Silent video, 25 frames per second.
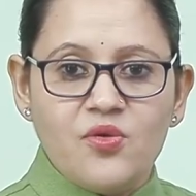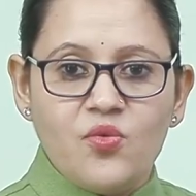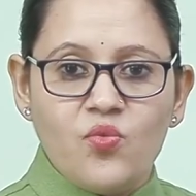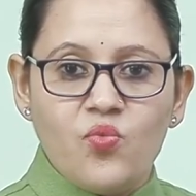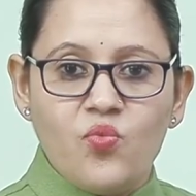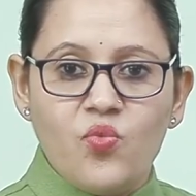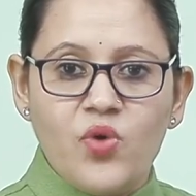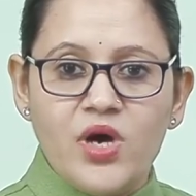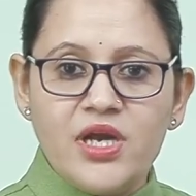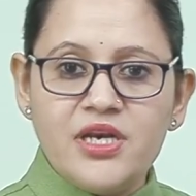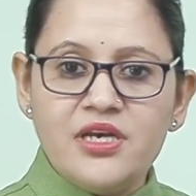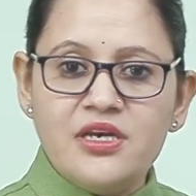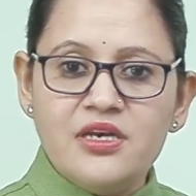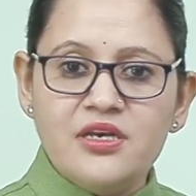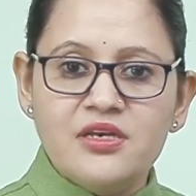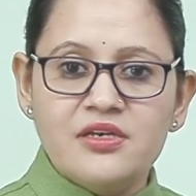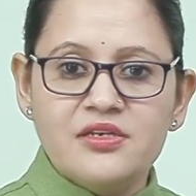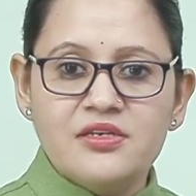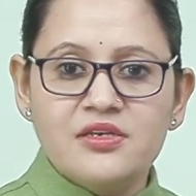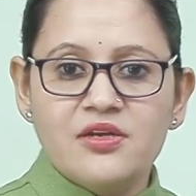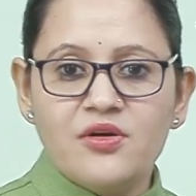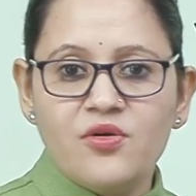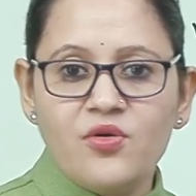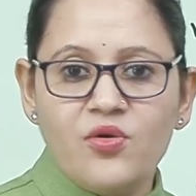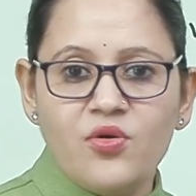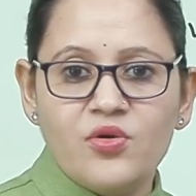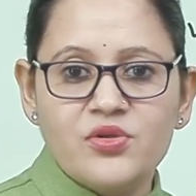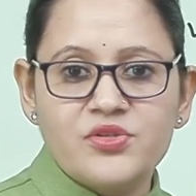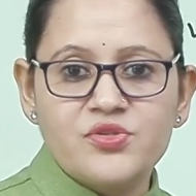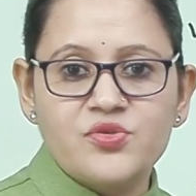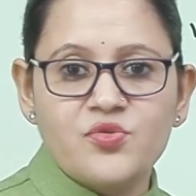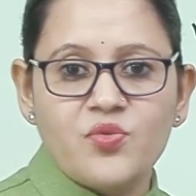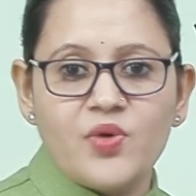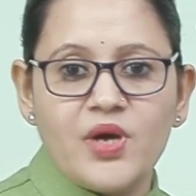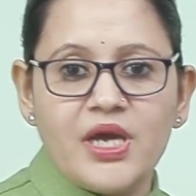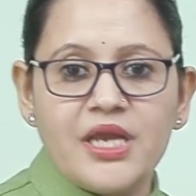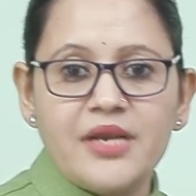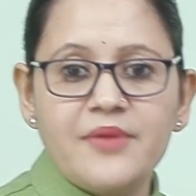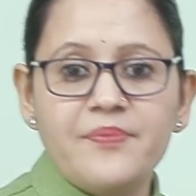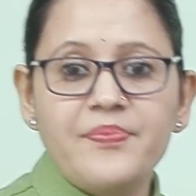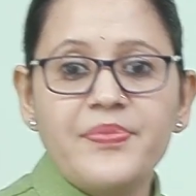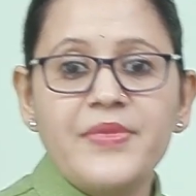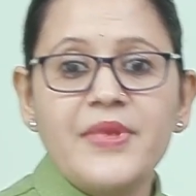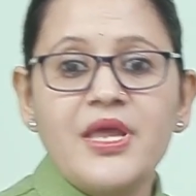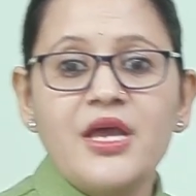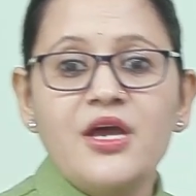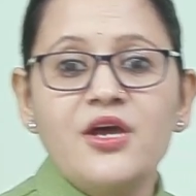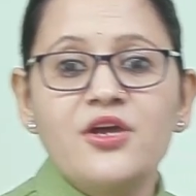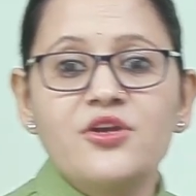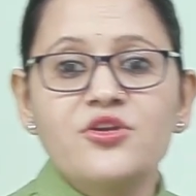1 whole square.
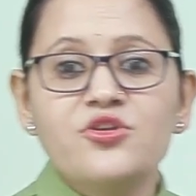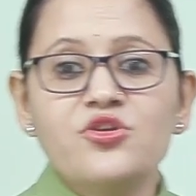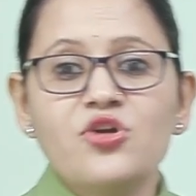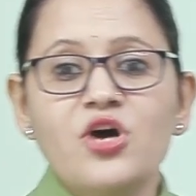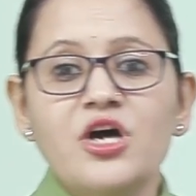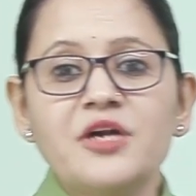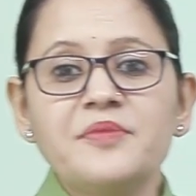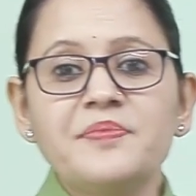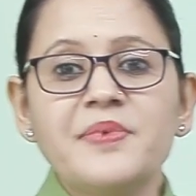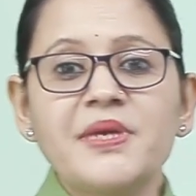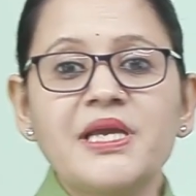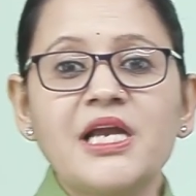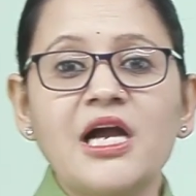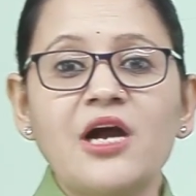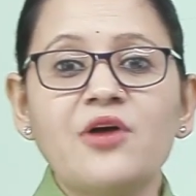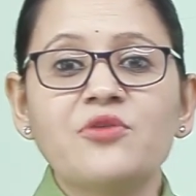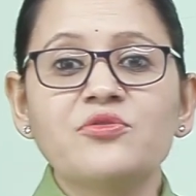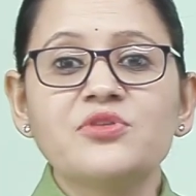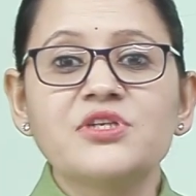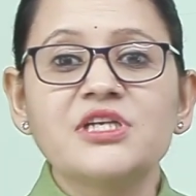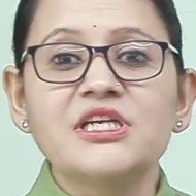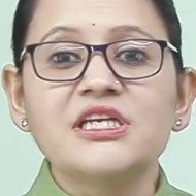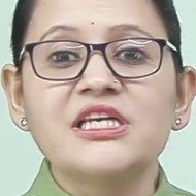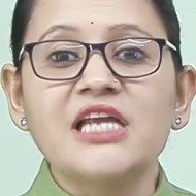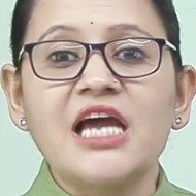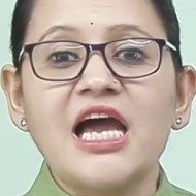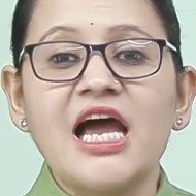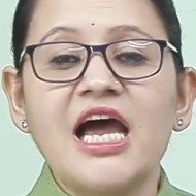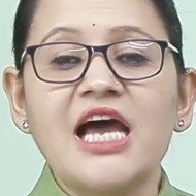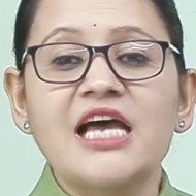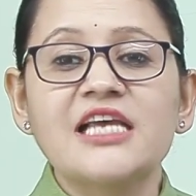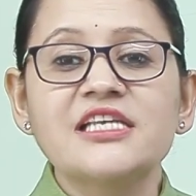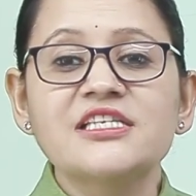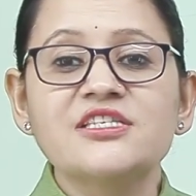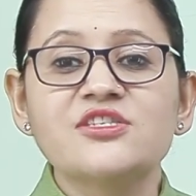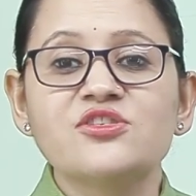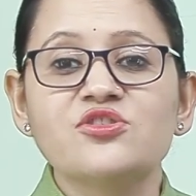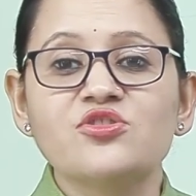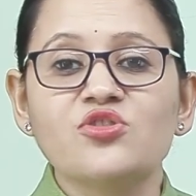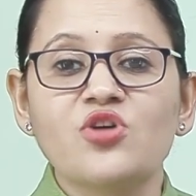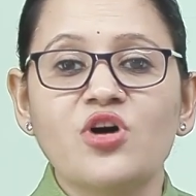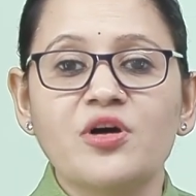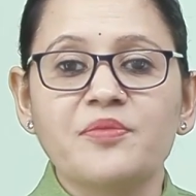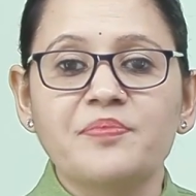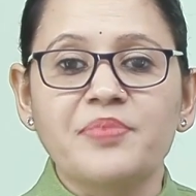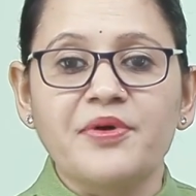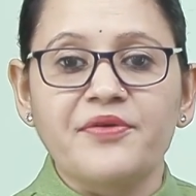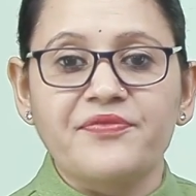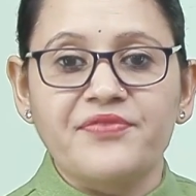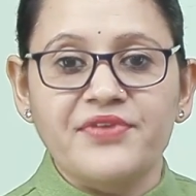Not be counted as
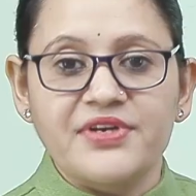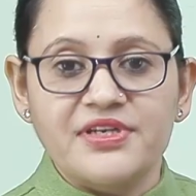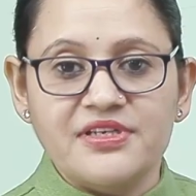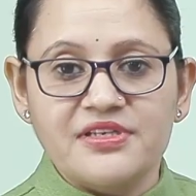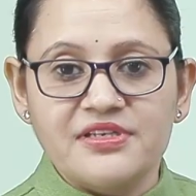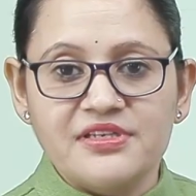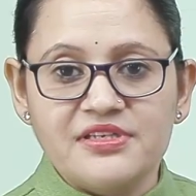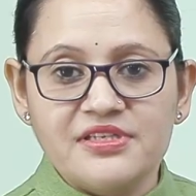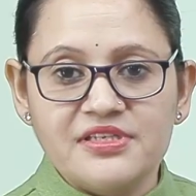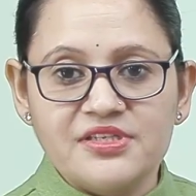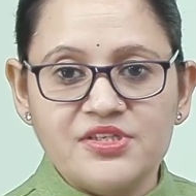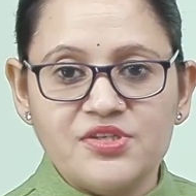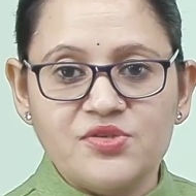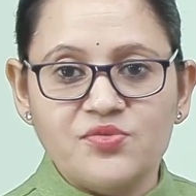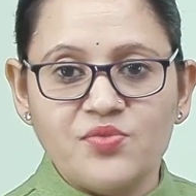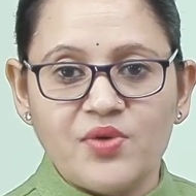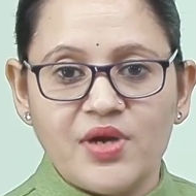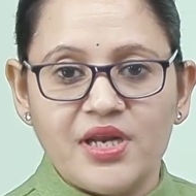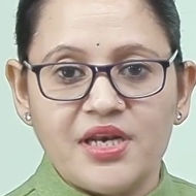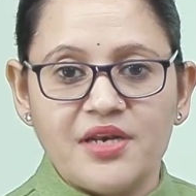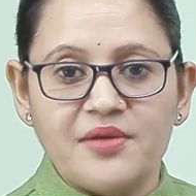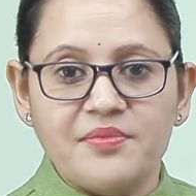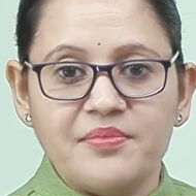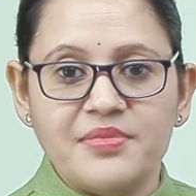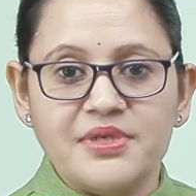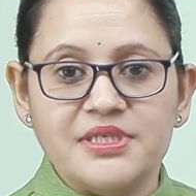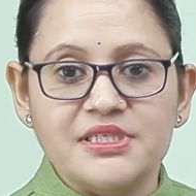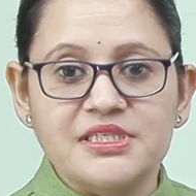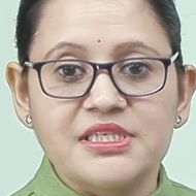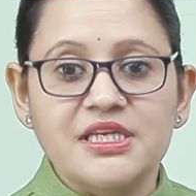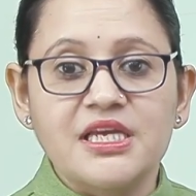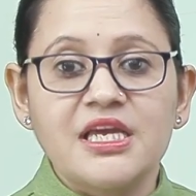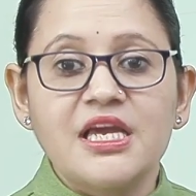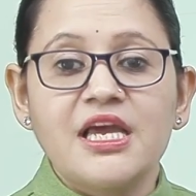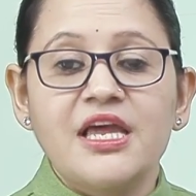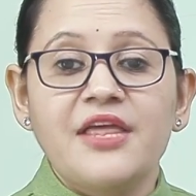non-perfect square numbers.